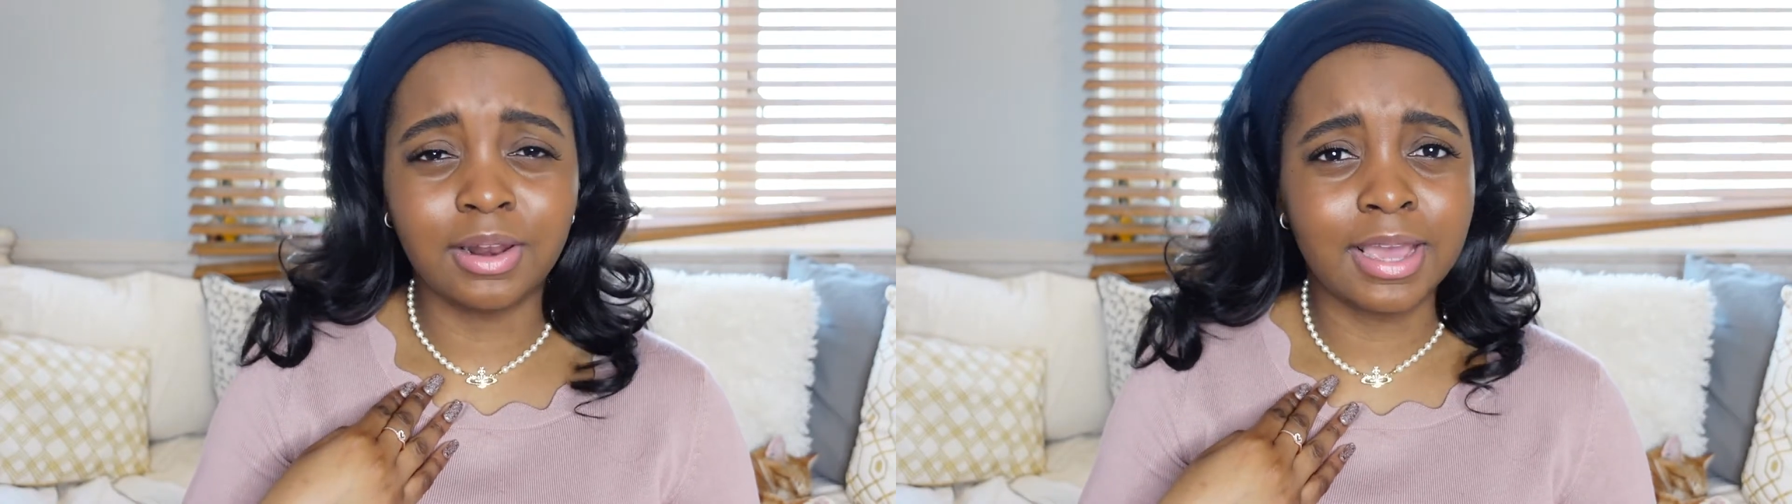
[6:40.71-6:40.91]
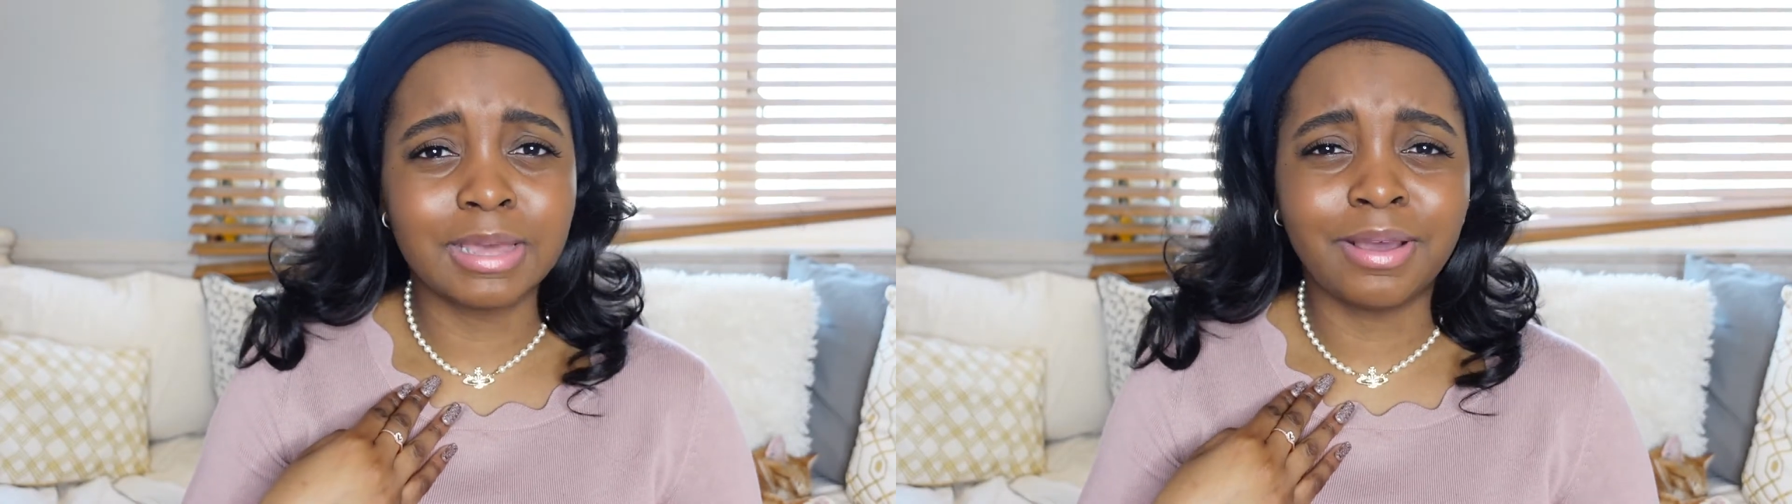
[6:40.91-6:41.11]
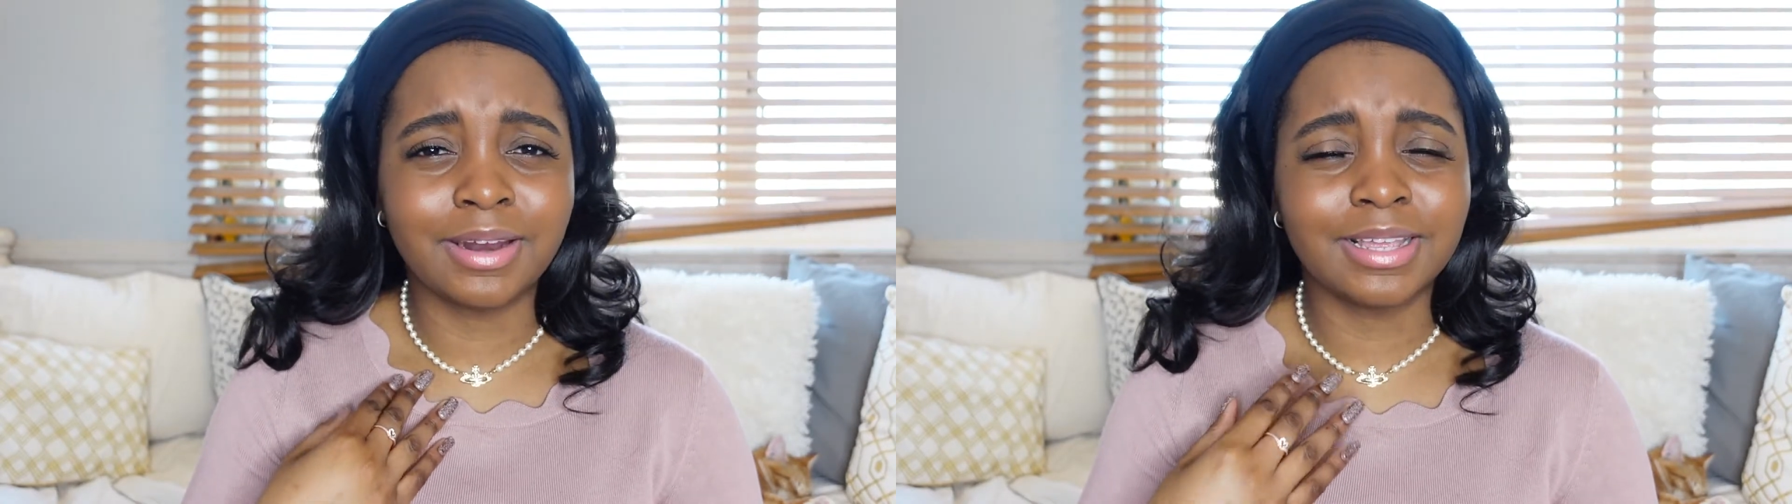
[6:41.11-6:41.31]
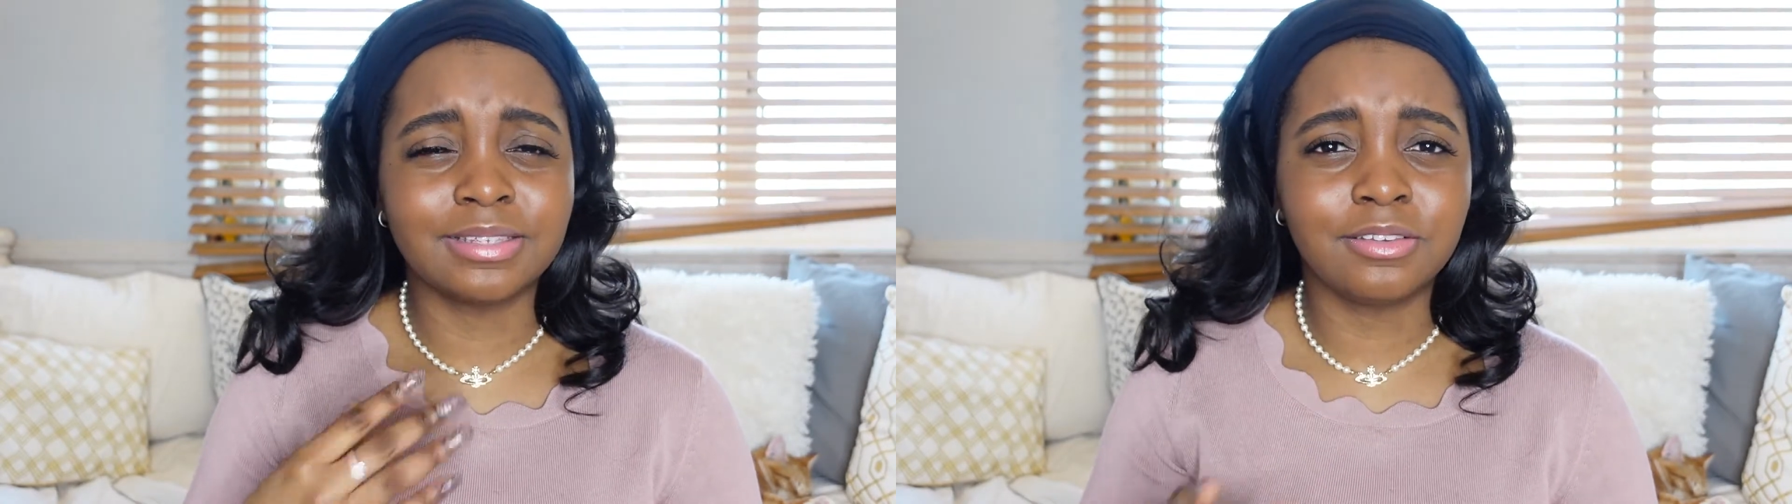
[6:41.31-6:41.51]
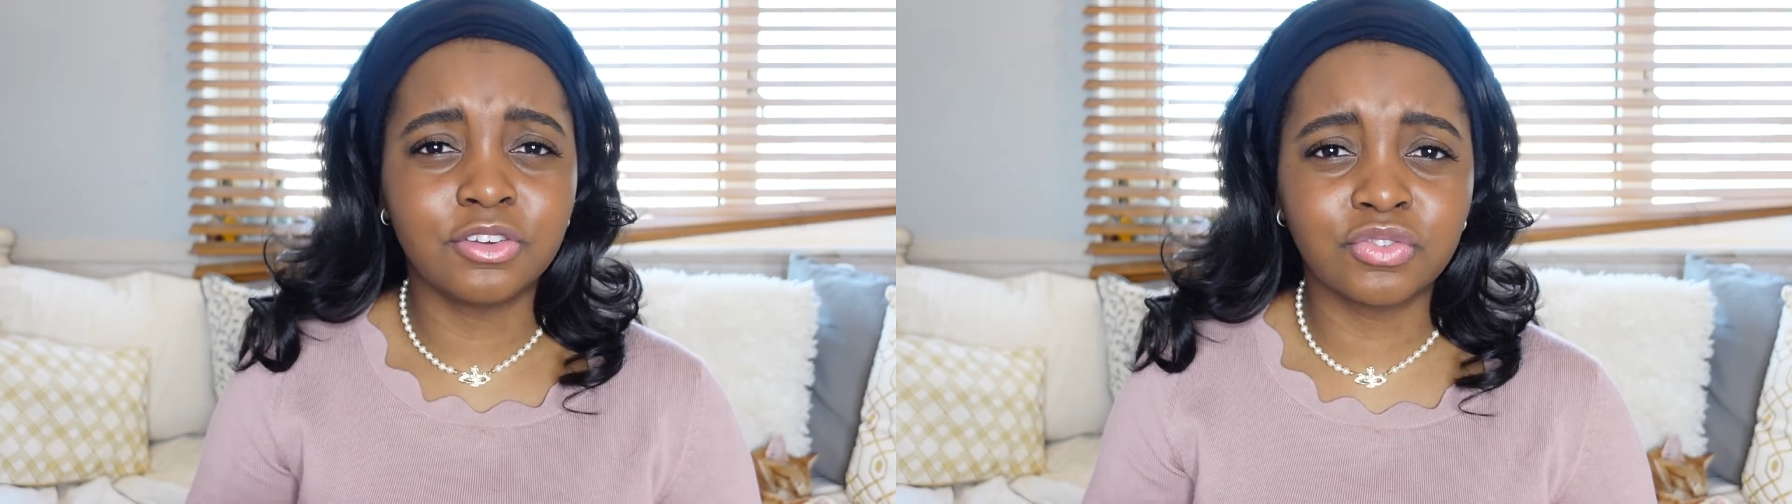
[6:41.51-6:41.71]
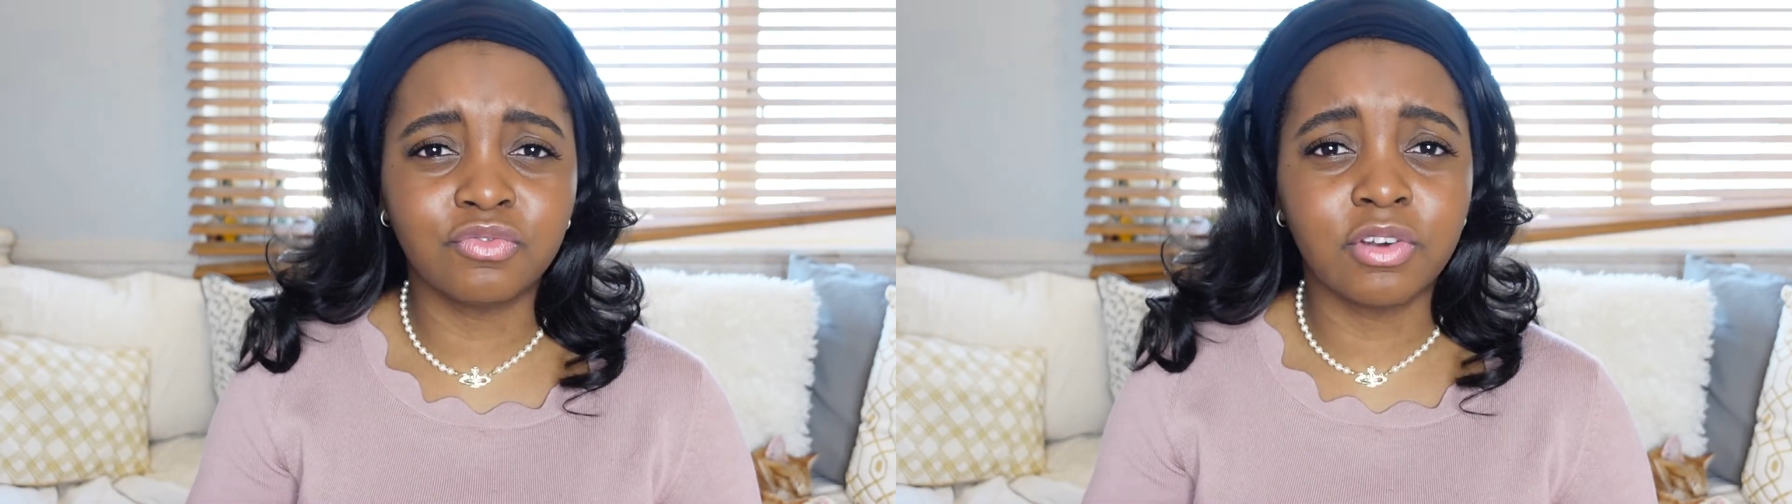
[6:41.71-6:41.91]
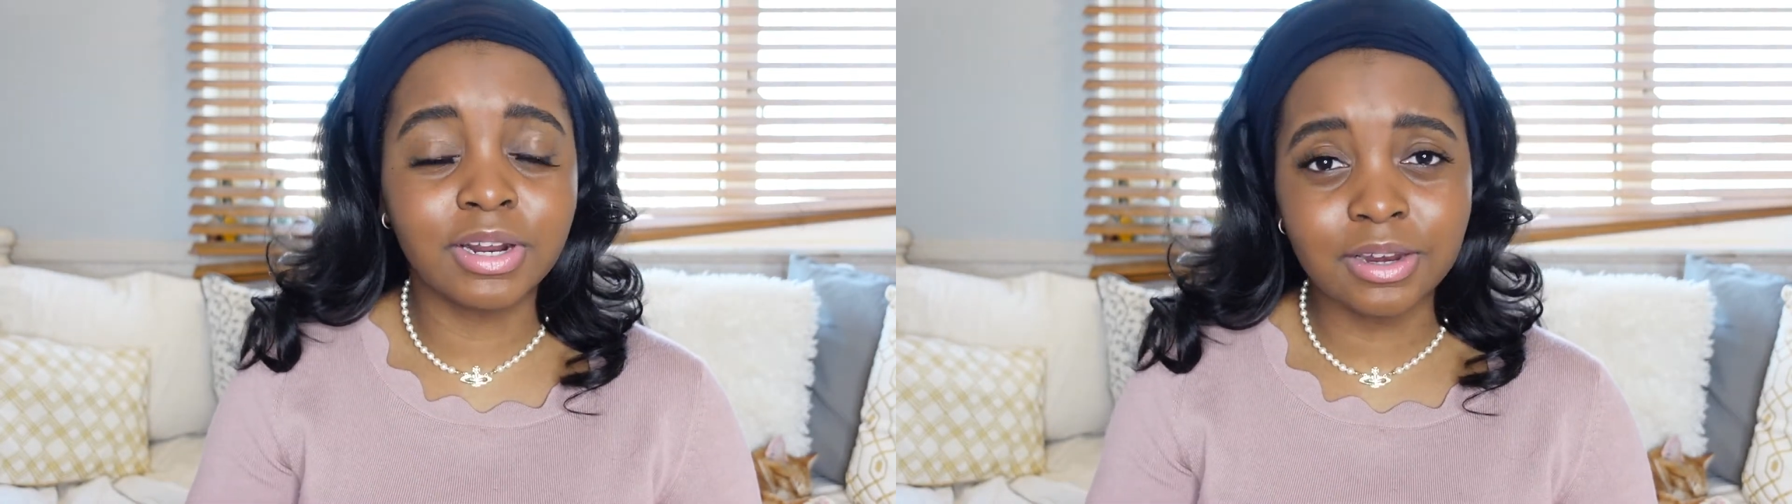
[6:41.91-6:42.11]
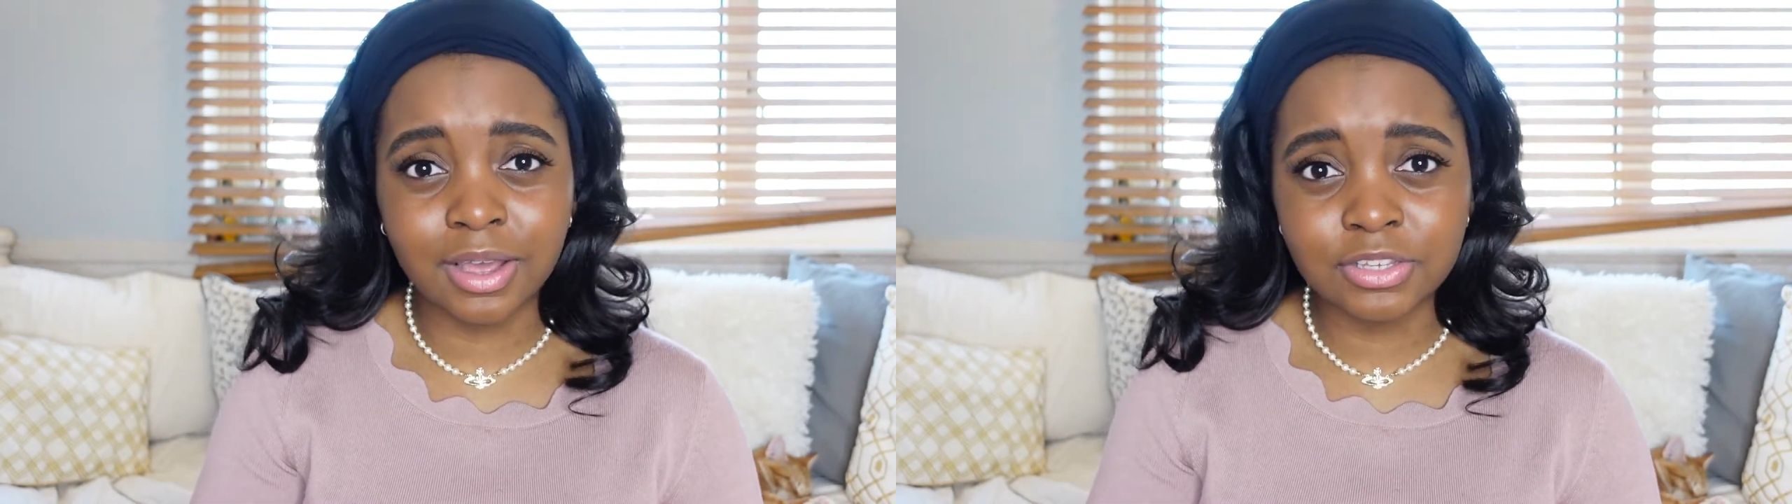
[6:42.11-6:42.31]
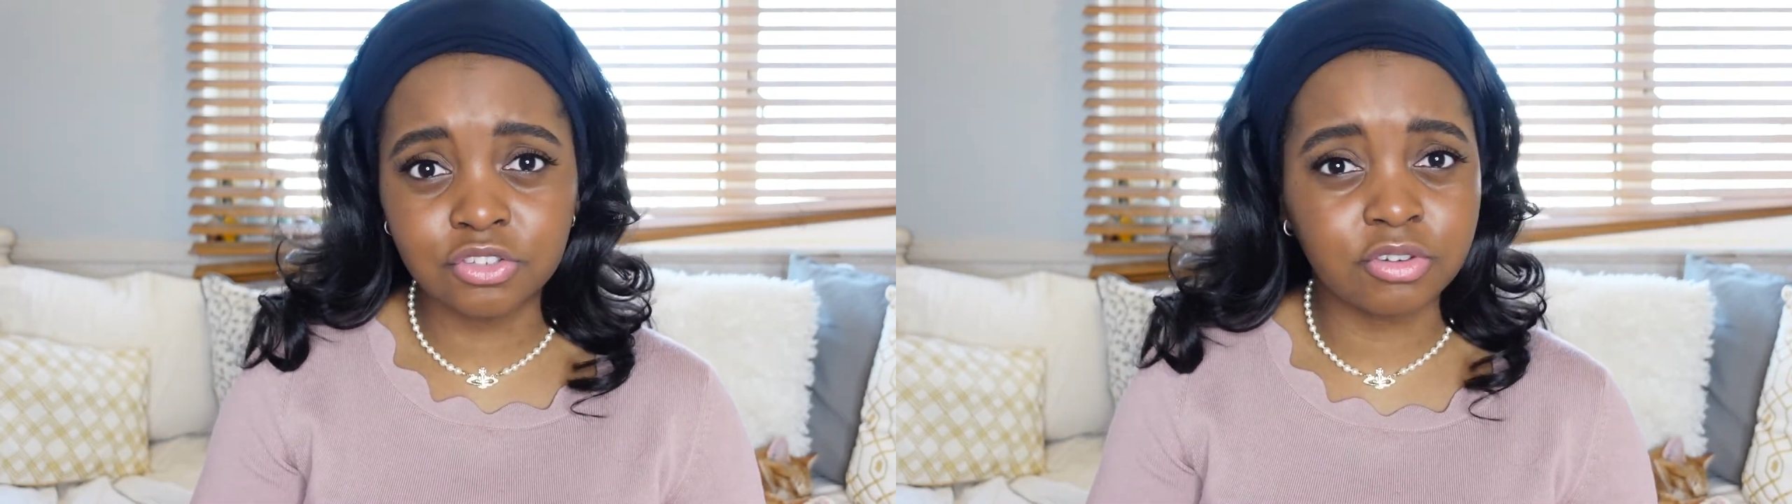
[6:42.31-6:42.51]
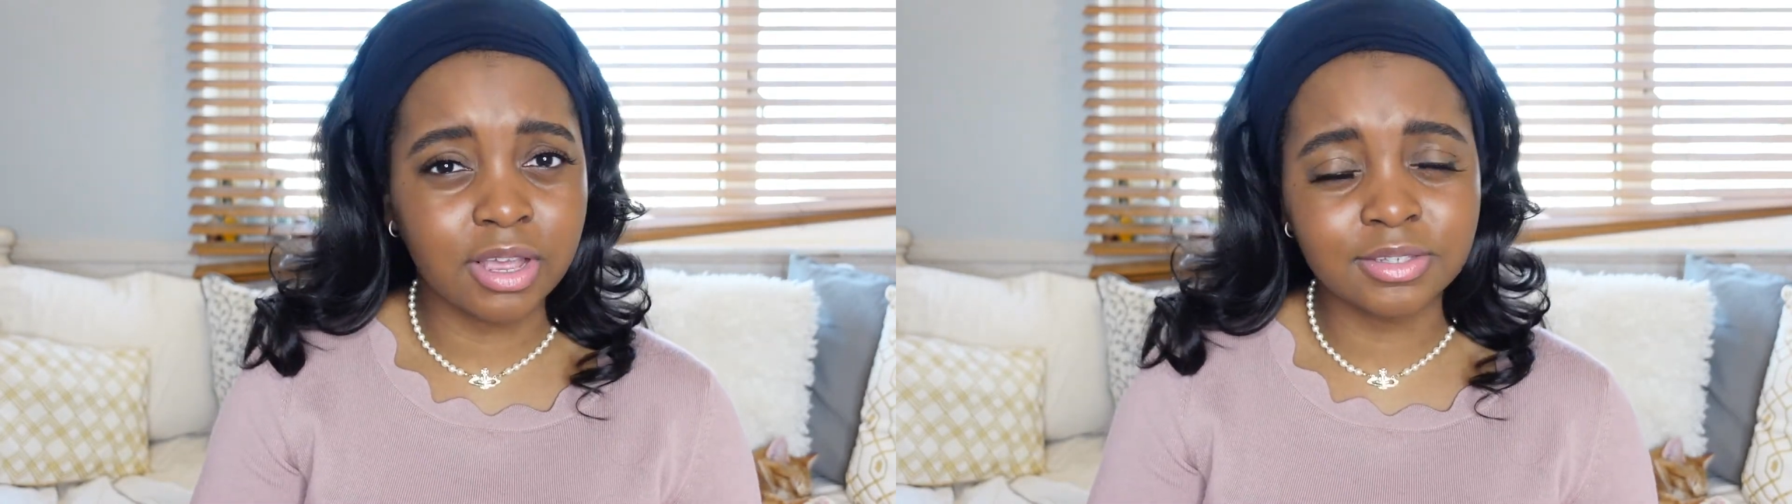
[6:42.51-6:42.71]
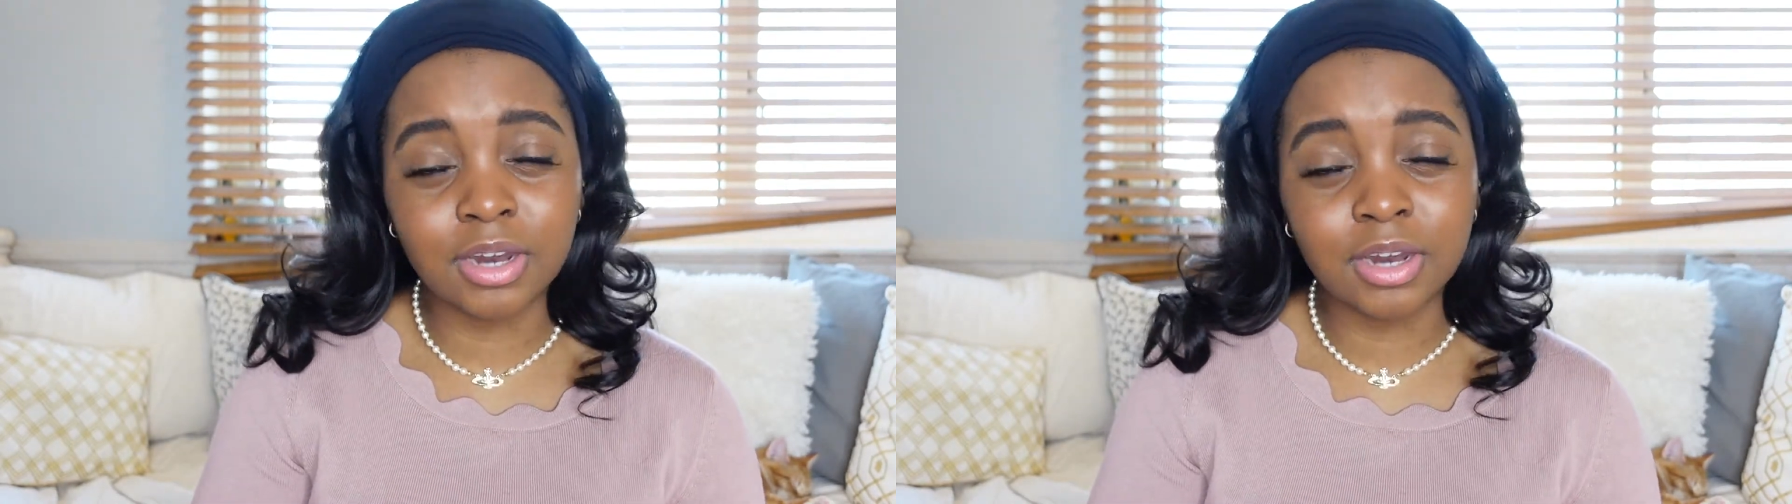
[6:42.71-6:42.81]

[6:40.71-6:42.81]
like about it is it looks really nice dressed